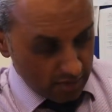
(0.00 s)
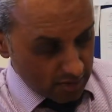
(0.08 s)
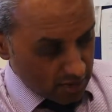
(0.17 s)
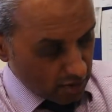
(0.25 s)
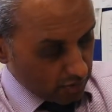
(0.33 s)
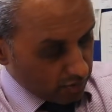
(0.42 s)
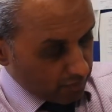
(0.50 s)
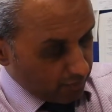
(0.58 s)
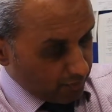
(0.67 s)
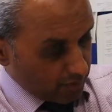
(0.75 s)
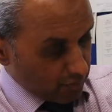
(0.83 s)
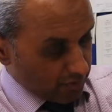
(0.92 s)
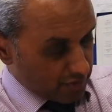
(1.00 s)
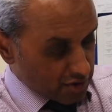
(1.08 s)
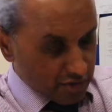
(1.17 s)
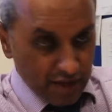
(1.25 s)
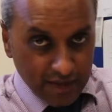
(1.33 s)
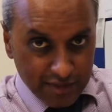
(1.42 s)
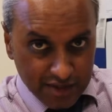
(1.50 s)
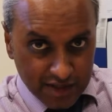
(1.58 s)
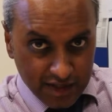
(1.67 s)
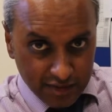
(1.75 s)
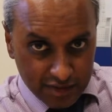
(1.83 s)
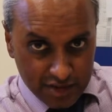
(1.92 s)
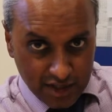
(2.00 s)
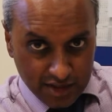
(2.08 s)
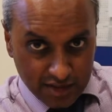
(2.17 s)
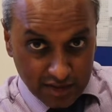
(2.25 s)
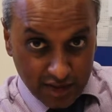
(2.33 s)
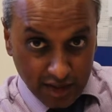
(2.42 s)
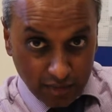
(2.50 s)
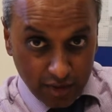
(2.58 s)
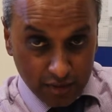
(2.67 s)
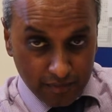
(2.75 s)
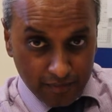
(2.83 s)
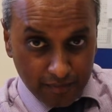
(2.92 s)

So we've described a Tunnel's test at the elbow,